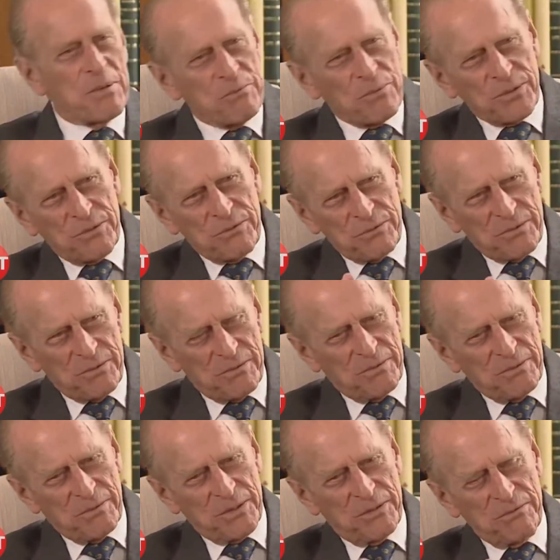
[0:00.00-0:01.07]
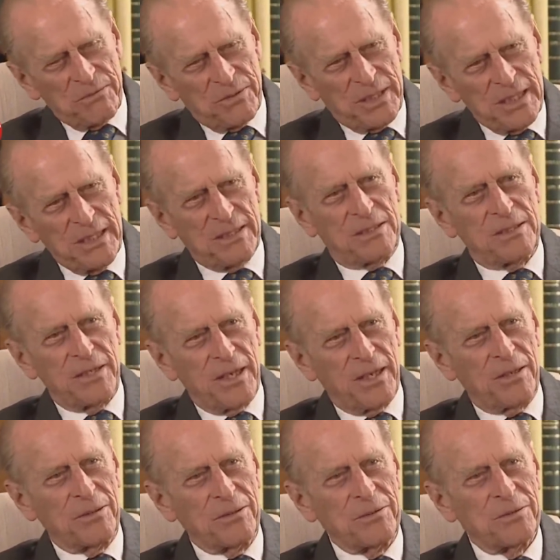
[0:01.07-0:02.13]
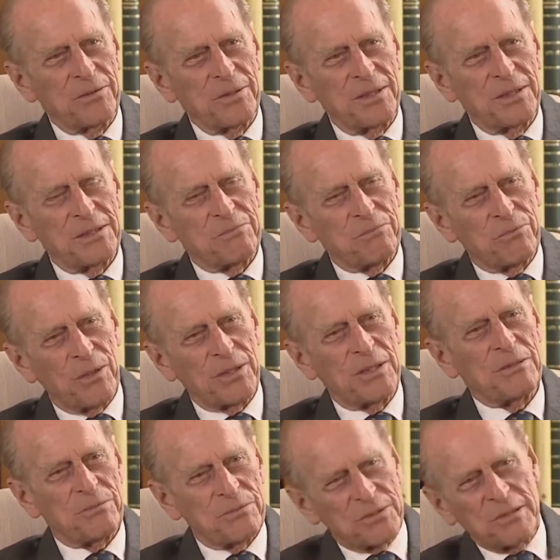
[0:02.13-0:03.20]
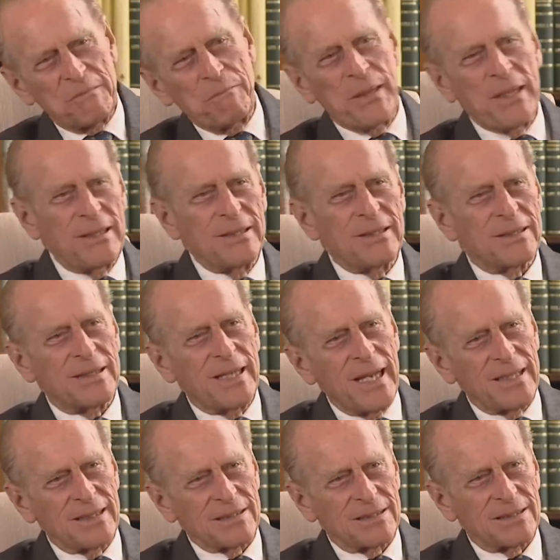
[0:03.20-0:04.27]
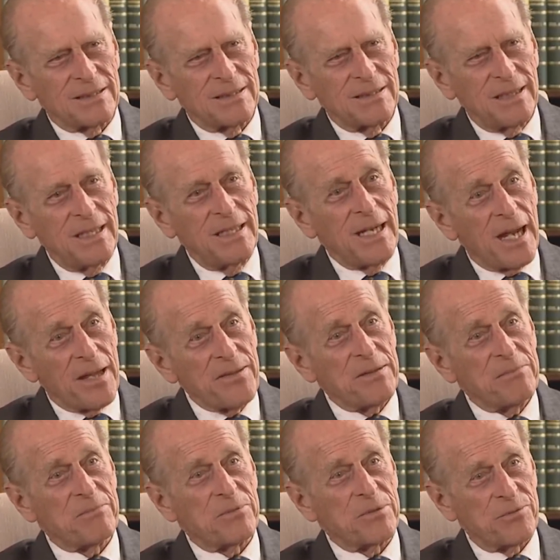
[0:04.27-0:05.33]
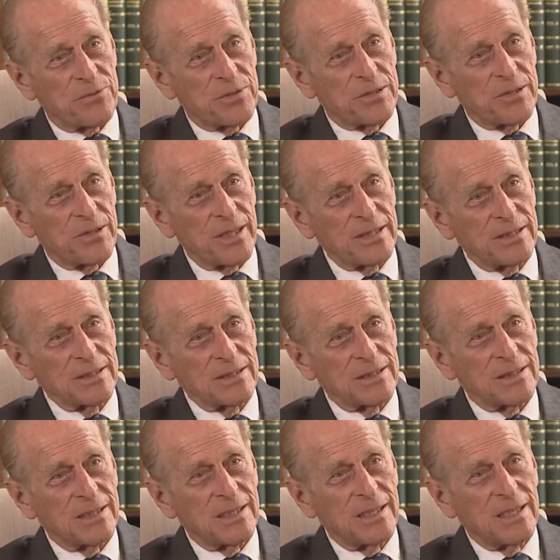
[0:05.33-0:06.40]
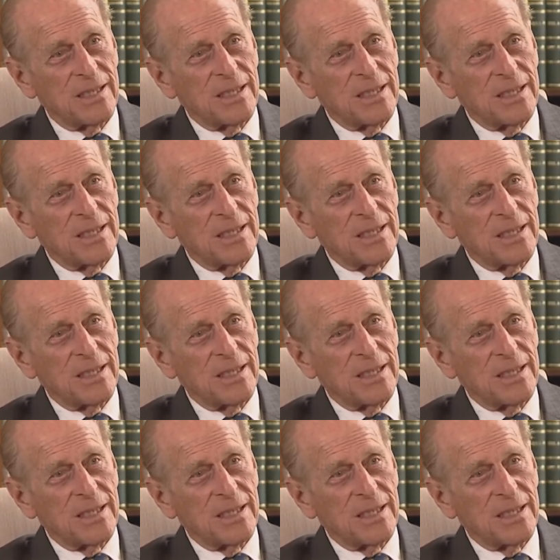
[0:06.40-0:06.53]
She explained that Philip welcomed Meghan at the beginning as he knew firsthand what it was like to enter the royal family as an outsider,